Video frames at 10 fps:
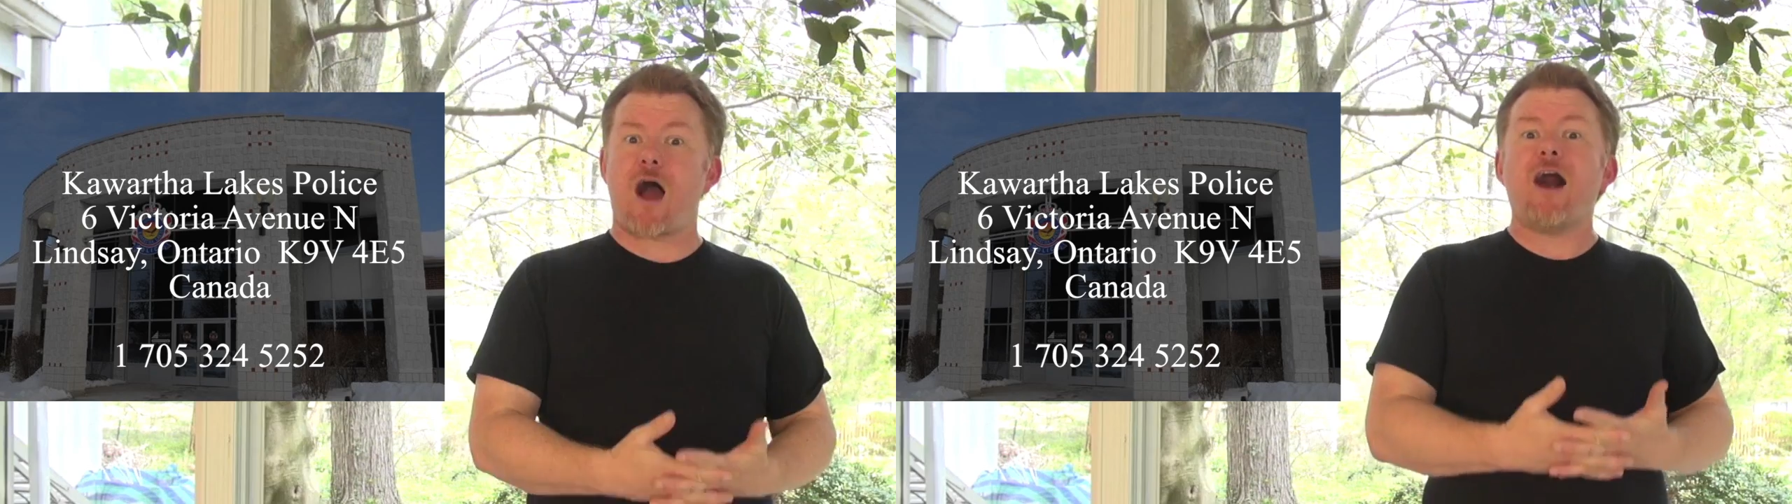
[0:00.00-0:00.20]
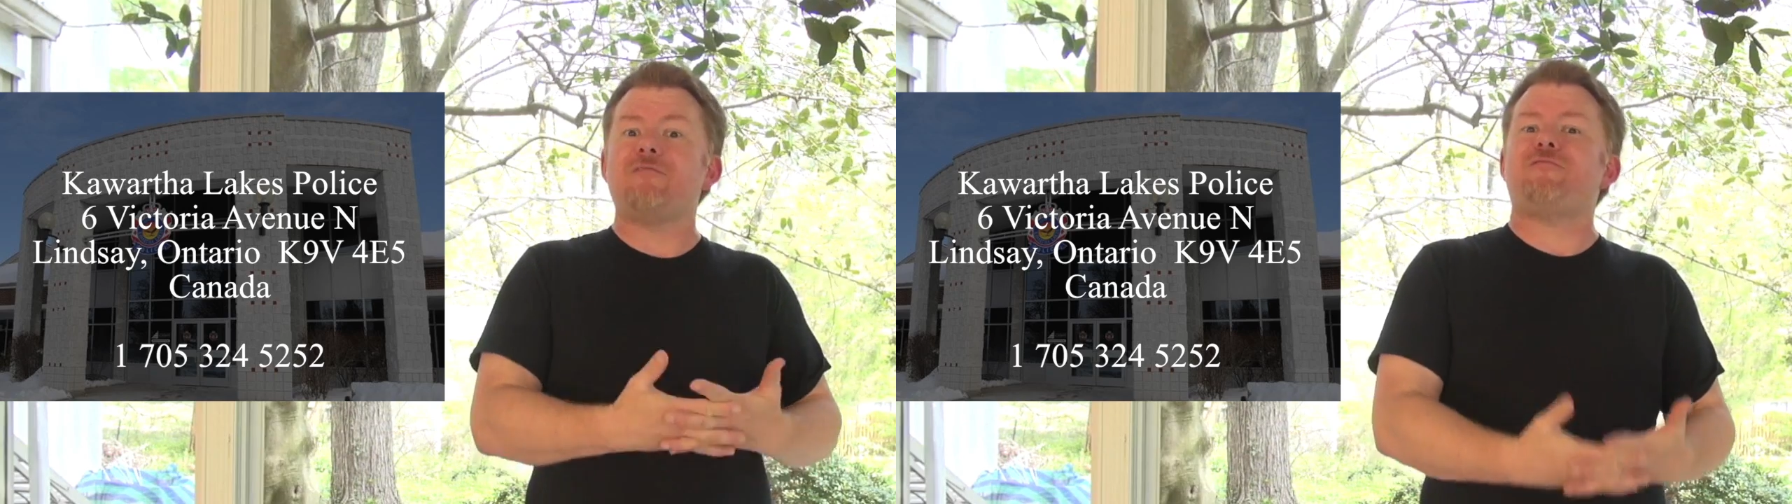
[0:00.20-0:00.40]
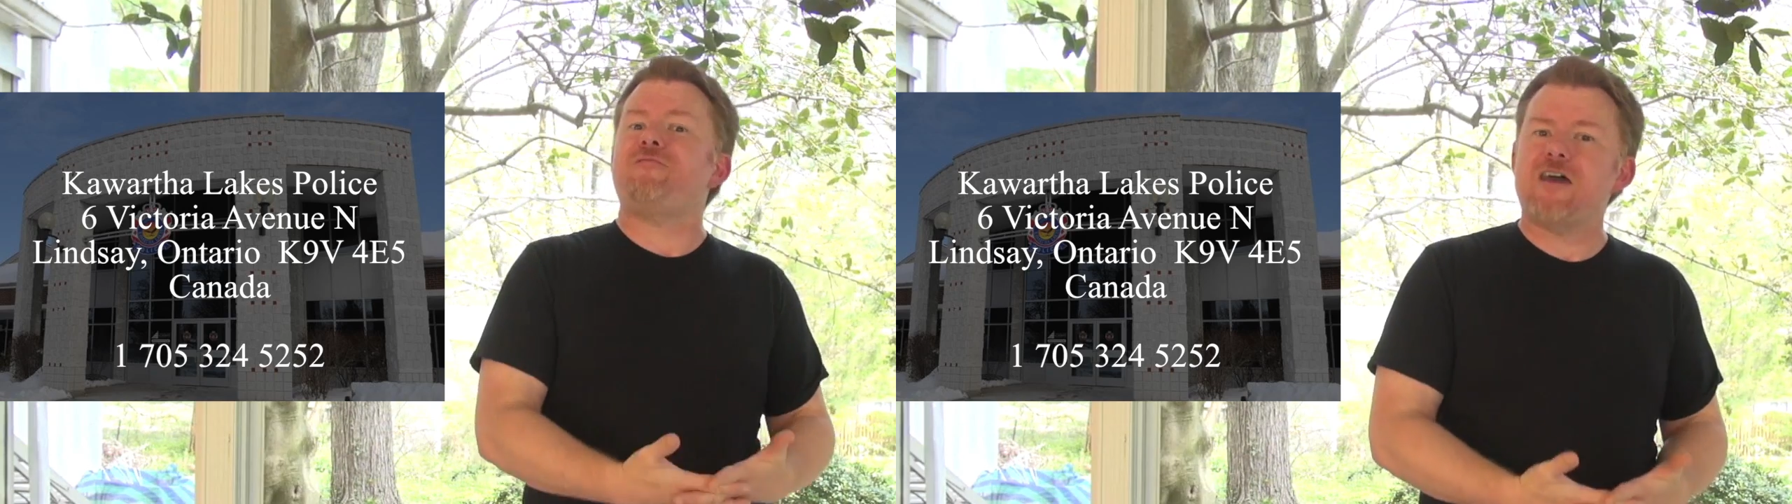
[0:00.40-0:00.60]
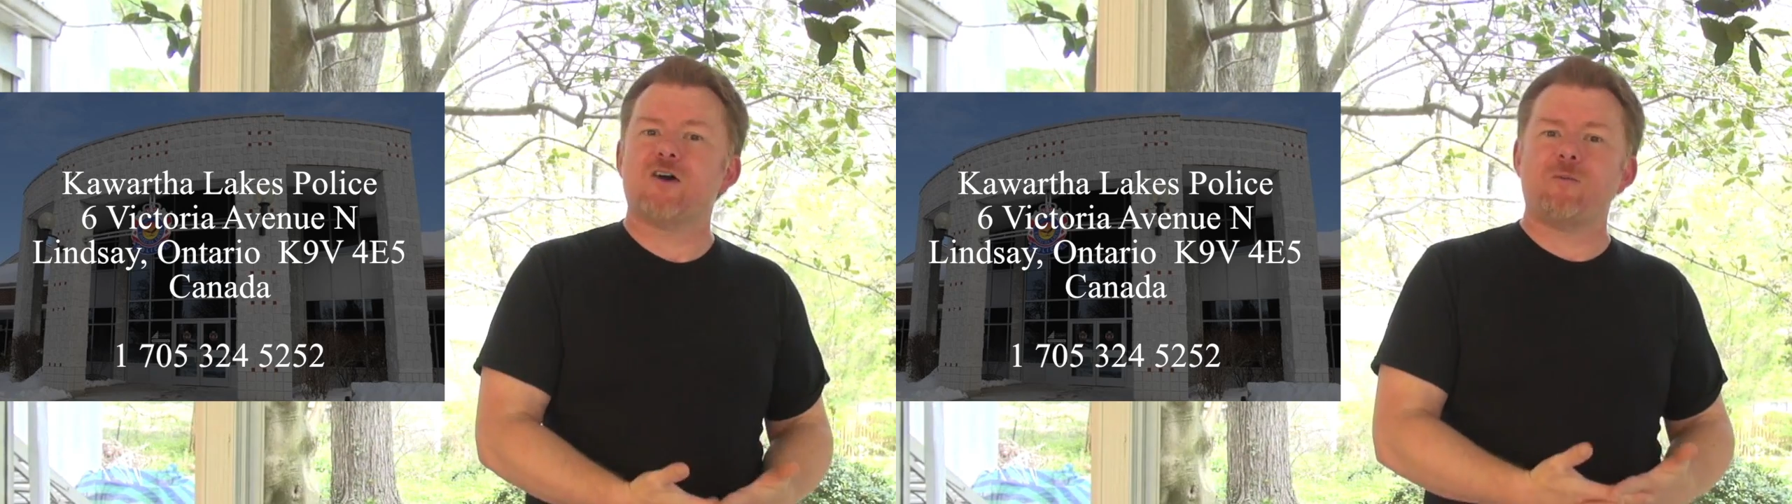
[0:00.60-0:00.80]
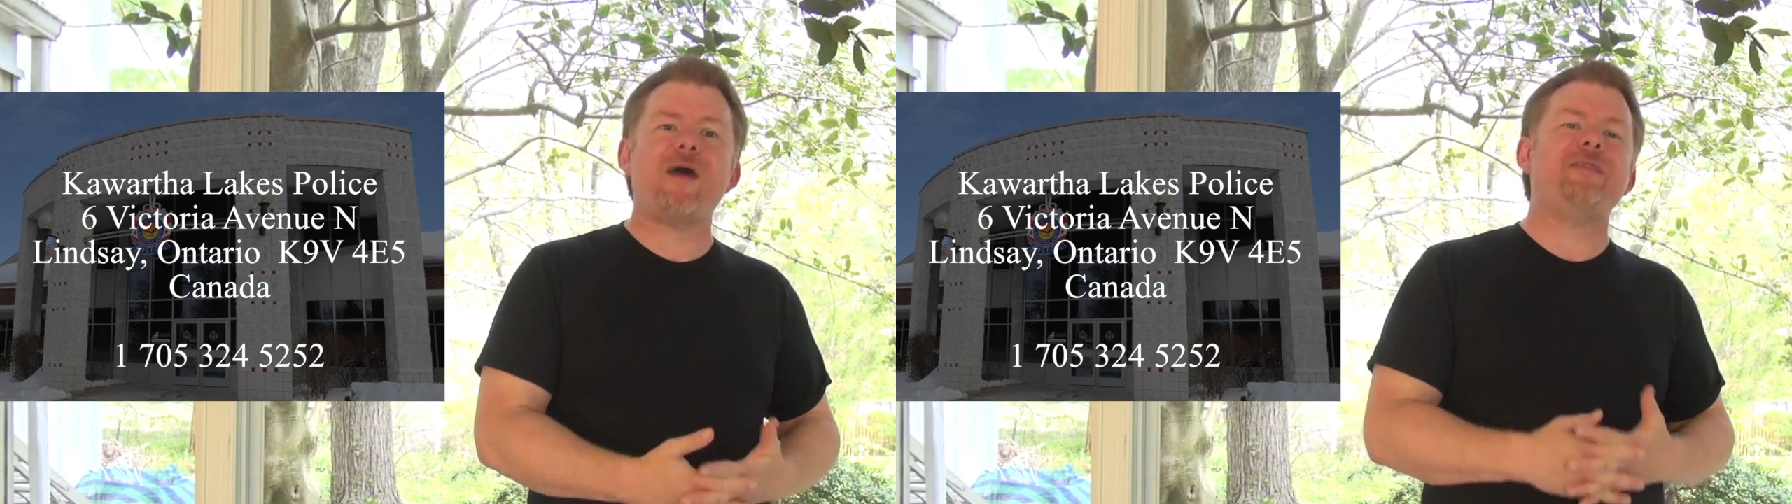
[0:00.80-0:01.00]
on
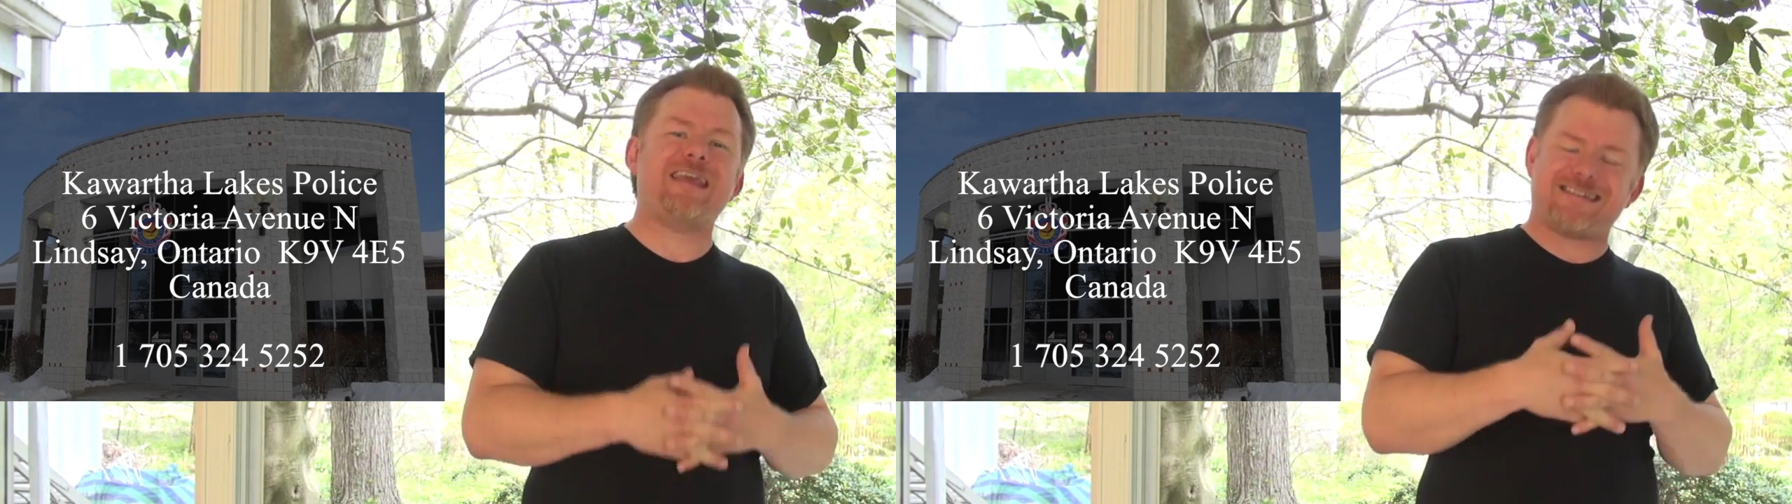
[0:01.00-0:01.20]
film and they